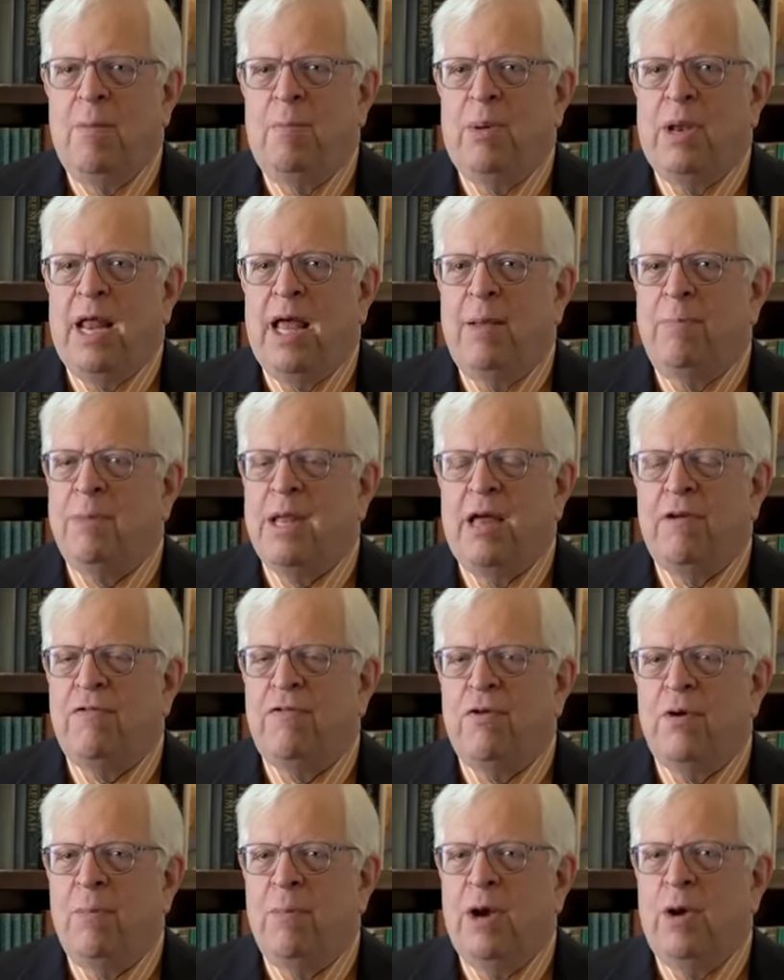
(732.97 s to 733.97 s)
but I'm not
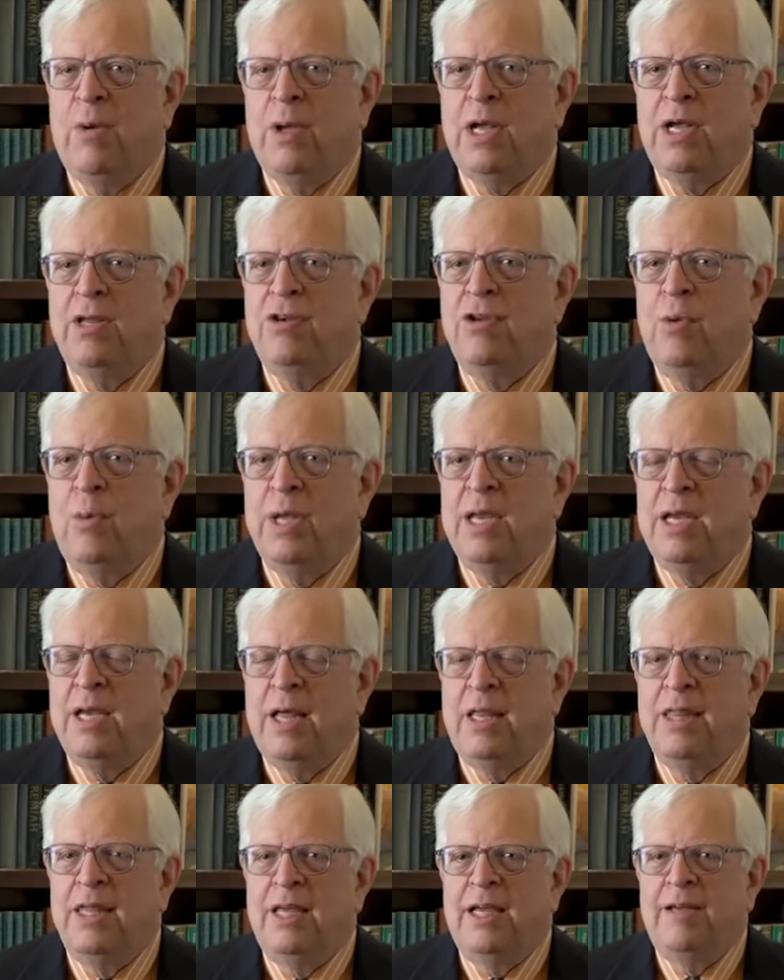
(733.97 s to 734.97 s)
for America doing
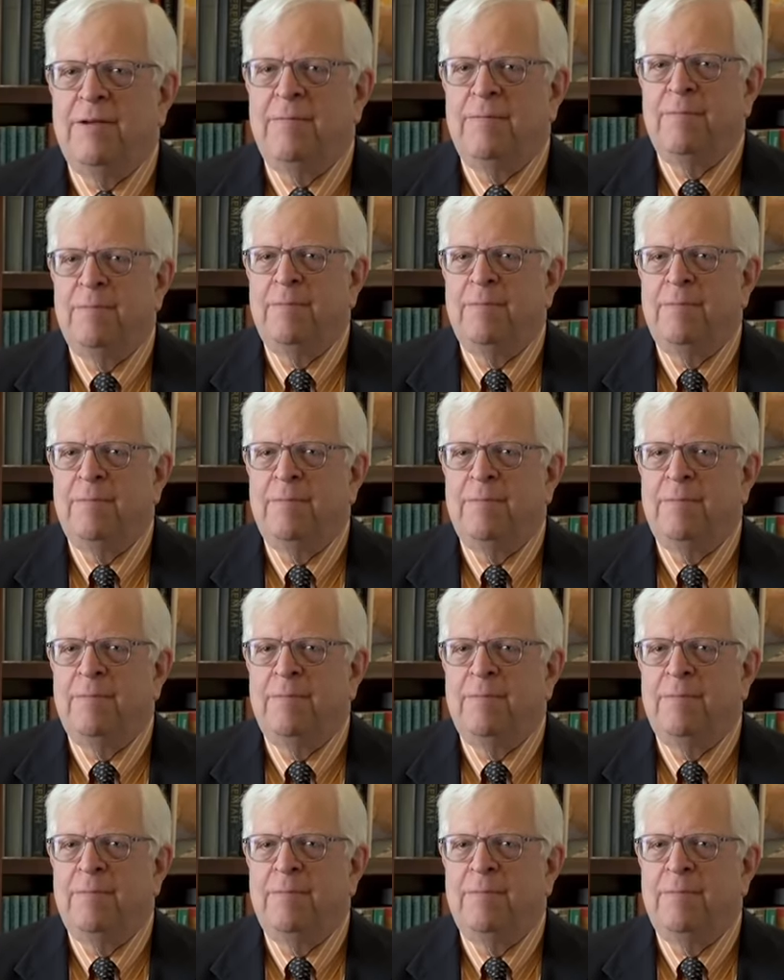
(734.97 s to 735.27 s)
nothing.